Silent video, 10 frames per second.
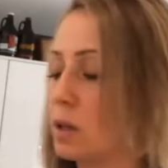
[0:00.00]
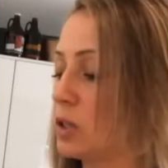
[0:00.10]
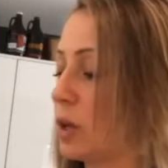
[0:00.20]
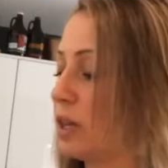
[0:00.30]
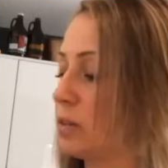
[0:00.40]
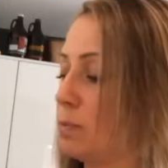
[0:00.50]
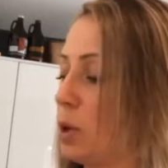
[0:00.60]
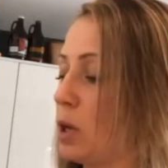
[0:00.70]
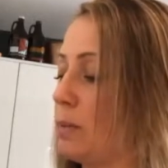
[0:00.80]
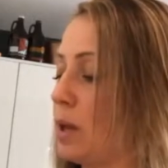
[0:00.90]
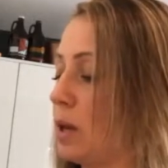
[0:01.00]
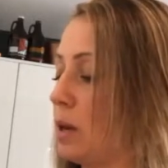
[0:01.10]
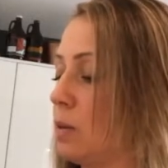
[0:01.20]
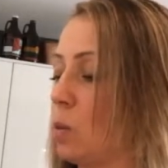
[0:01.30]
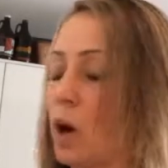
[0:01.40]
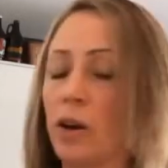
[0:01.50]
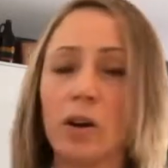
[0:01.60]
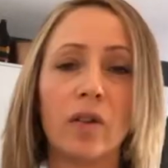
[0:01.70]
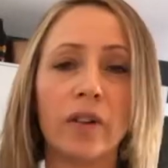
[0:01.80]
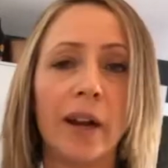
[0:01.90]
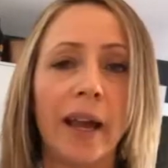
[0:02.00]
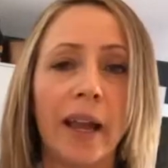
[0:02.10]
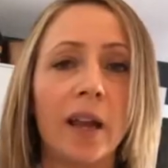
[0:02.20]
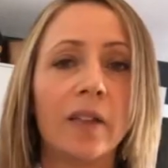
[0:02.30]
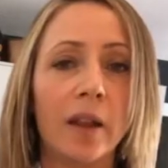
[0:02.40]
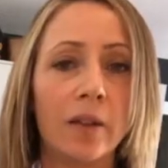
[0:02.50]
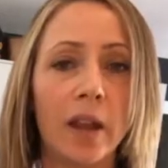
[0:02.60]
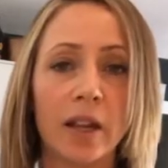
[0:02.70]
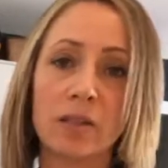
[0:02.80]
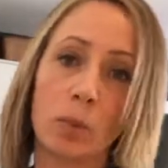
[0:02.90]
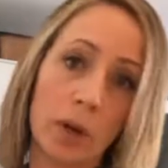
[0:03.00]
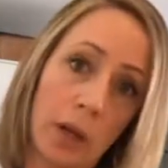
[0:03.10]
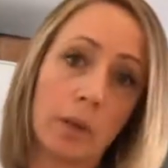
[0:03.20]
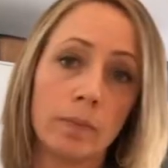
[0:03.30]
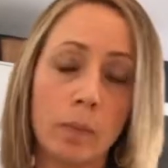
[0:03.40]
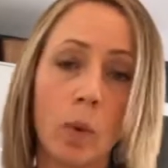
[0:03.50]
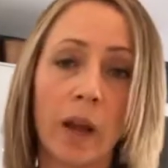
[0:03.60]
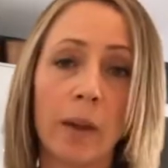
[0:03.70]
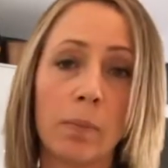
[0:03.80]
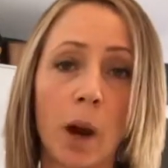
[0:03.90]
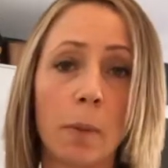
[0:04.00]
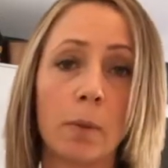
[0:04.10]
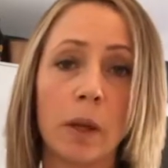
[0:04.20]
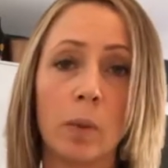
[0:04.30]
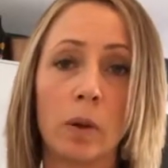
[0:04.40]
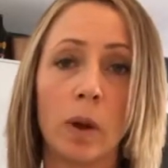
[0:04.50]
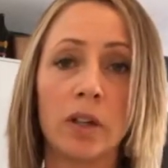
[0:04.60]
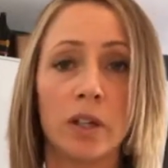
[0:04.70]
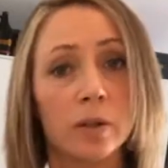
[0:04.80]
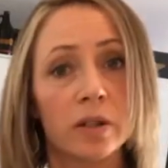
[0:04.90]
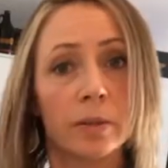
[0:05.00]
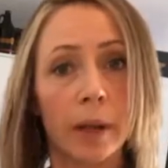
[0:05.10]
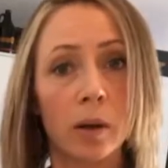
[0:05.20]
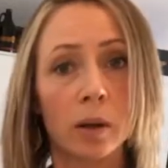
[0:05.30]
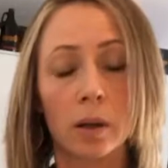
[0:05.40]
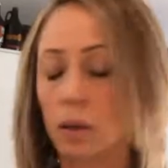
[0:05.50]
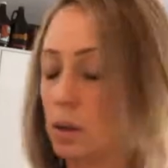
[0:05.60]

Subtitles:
So I just put them in water overnight, and then the next morning when I probably would want to use the milk,